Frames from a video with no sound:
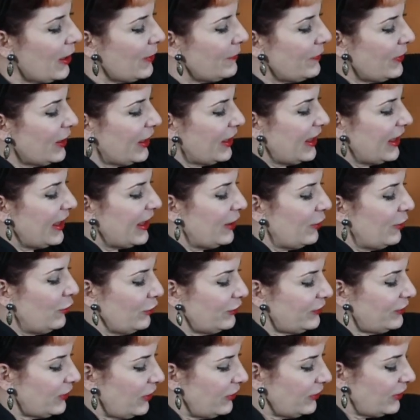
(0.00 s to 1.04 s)
But it
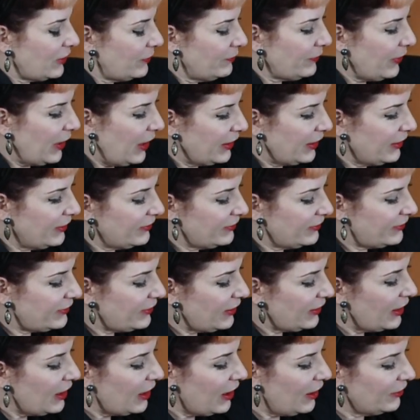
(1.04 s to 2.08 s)
also combines
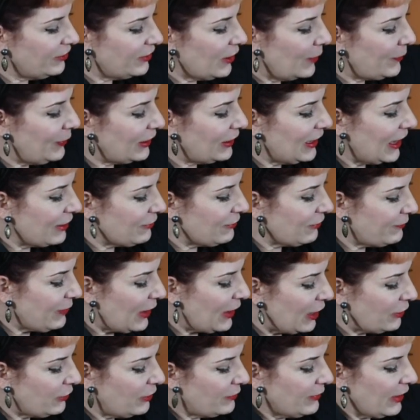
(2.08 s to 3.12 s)
a double layer of
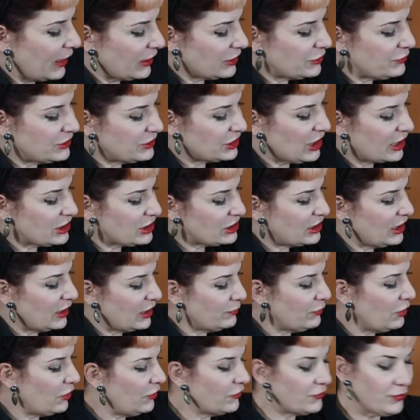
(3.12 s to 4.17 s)
powermesh, which actually
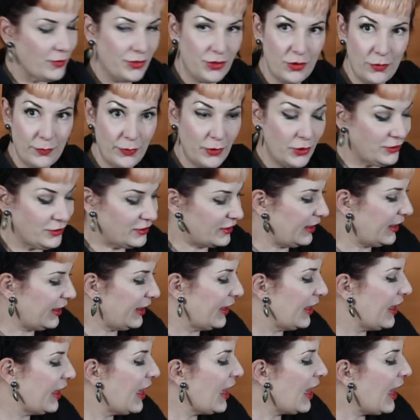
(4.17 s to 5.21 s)
moves with your
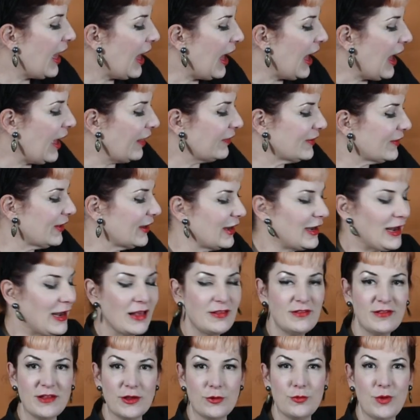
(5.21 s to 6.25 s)
body, and an
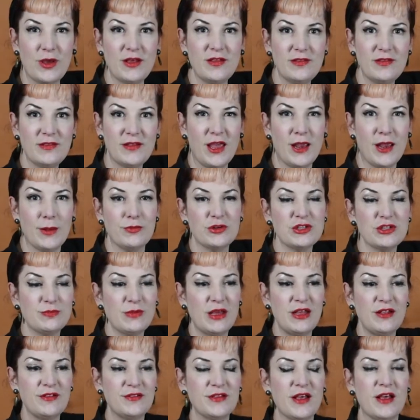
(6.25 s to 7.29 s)
elastic waist tape, which
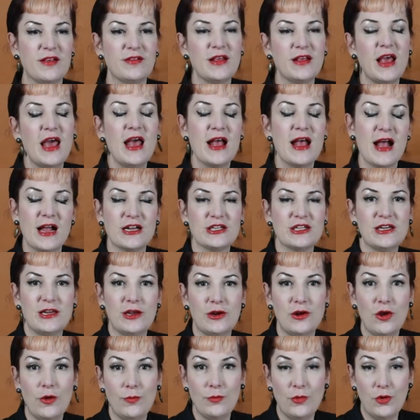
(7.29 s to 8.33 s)
means there's actually a
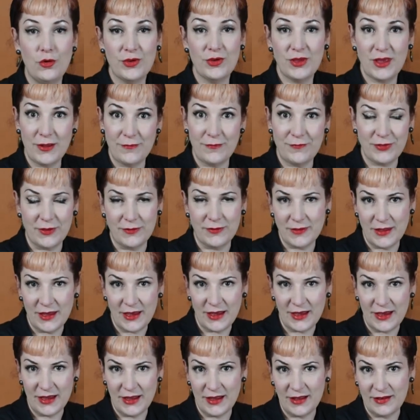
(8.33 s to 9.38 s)
lot more give than there
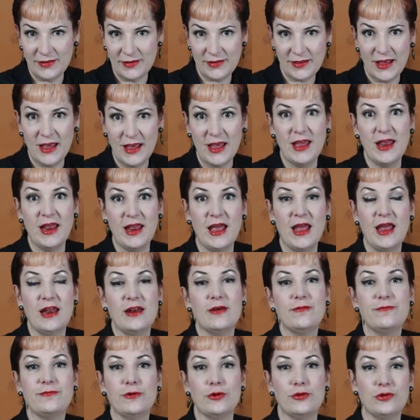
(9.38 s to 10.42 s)
is in a
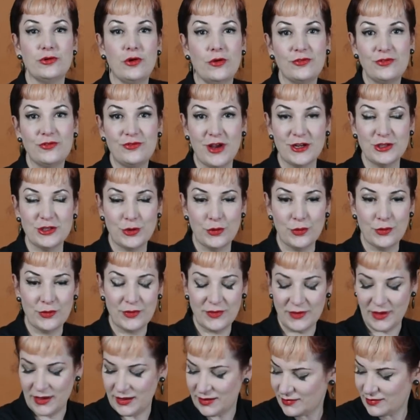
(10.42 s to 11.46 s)
full non-stretch
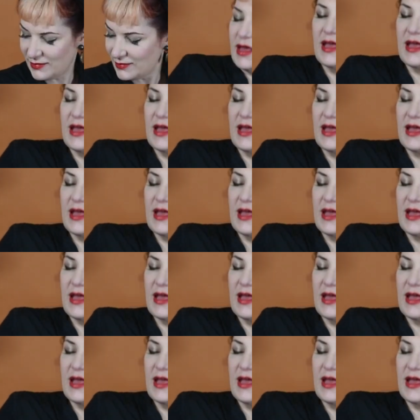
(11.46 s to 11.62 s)
corset.